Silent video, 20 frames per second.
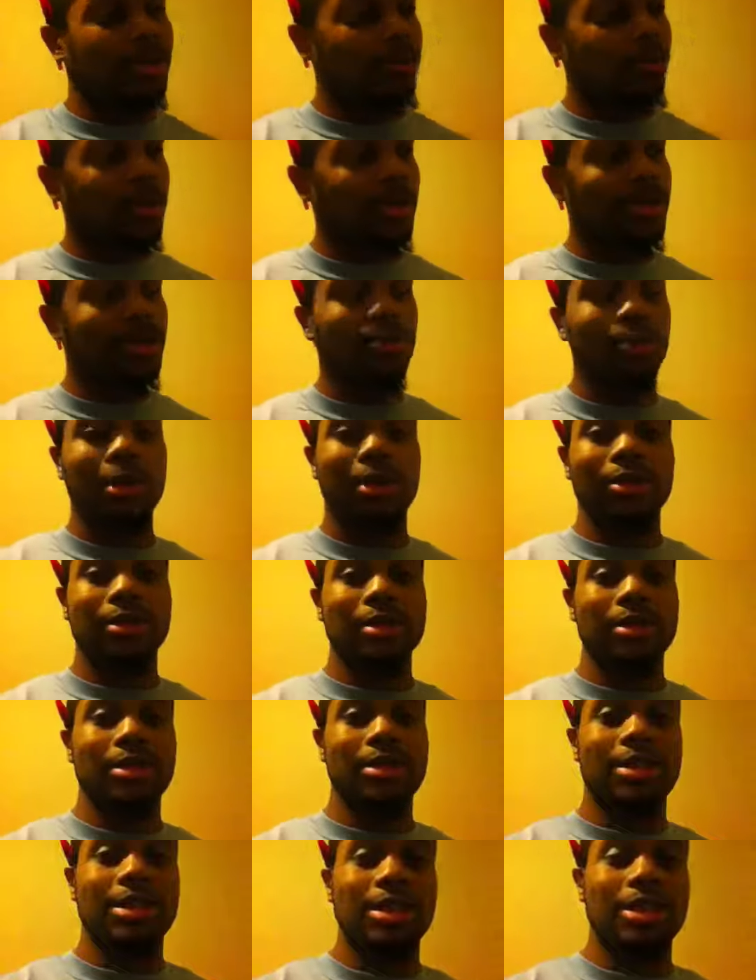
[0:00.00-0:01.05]
Russell Wilson
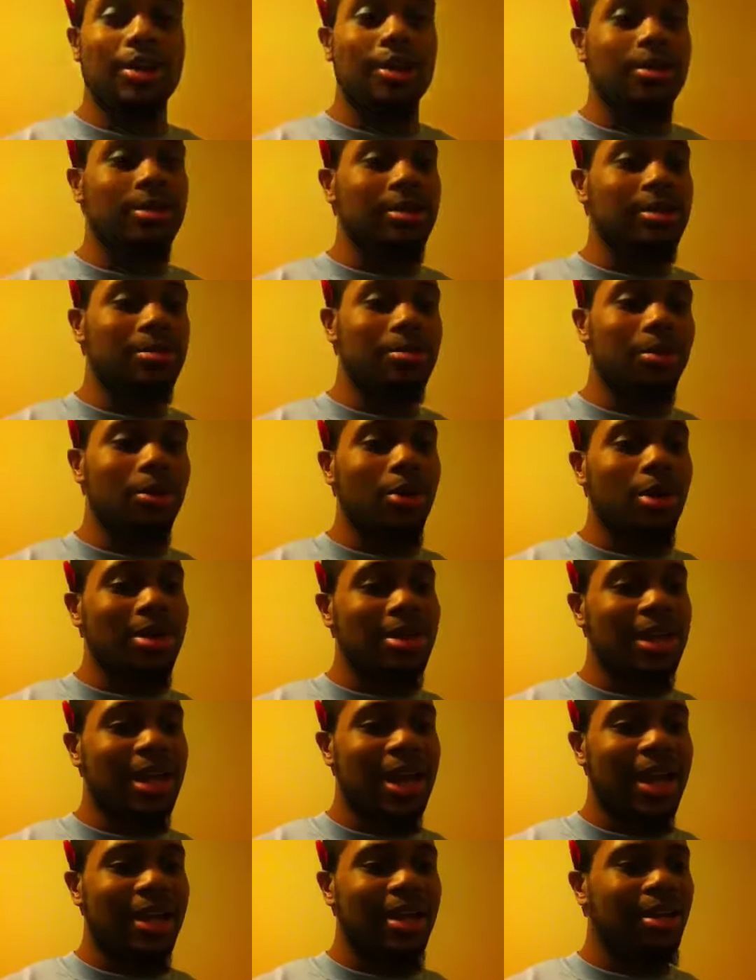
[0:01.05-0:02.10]
and the Seahawks,
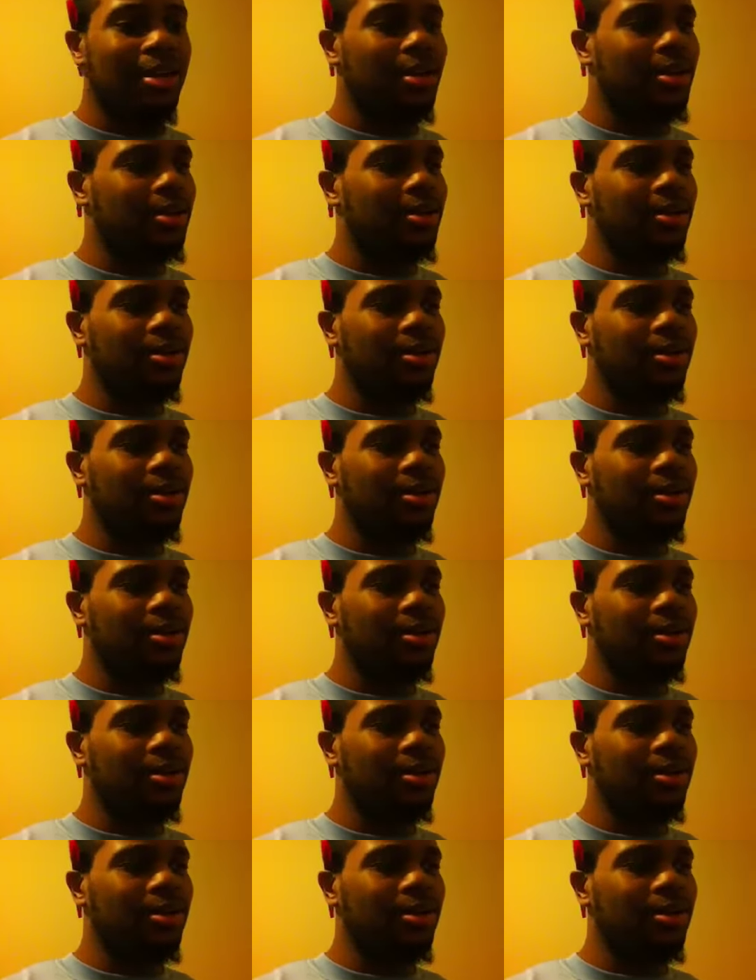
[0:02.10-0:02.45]
I